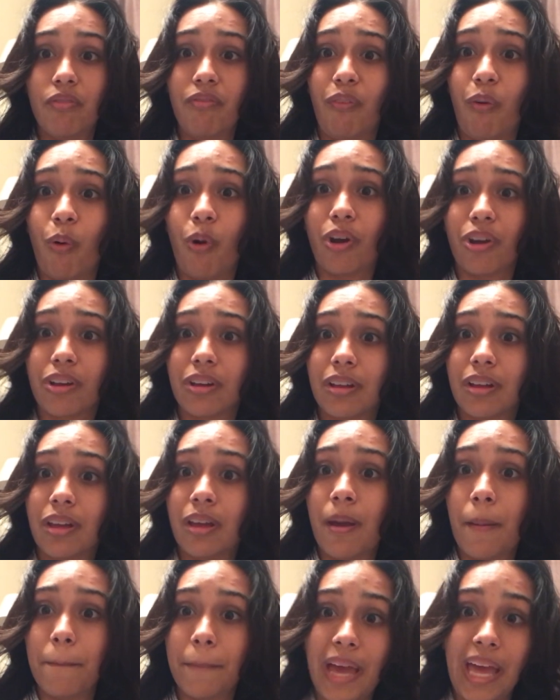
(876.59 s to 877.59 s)
for
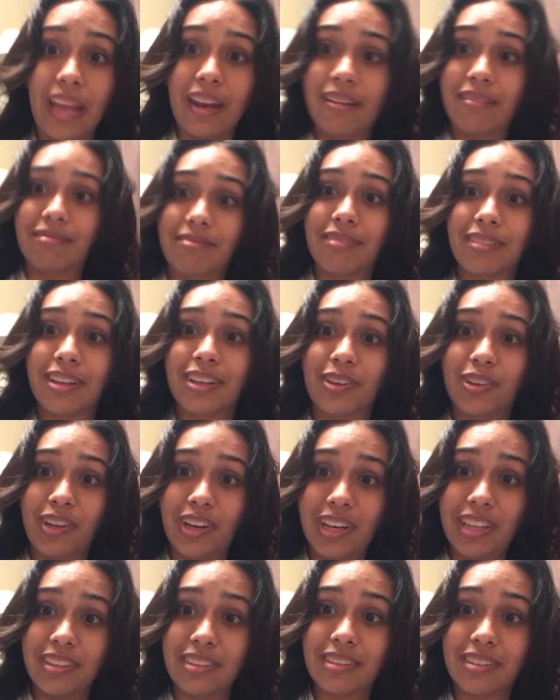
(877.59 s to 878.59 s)
bed good
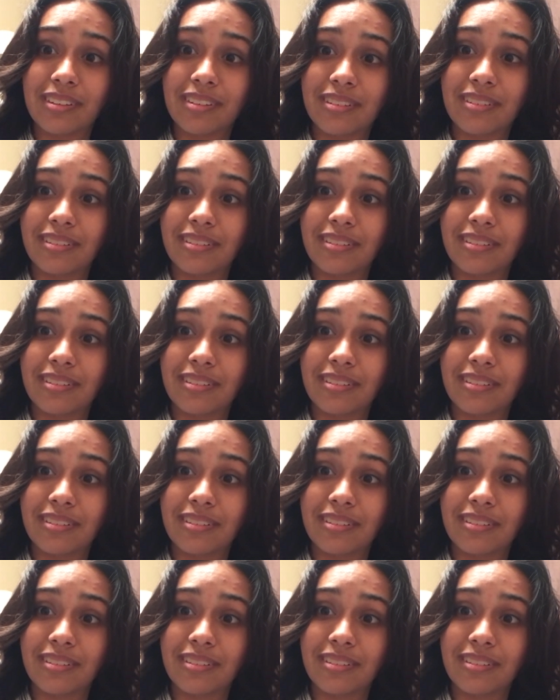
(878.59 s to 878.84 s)
night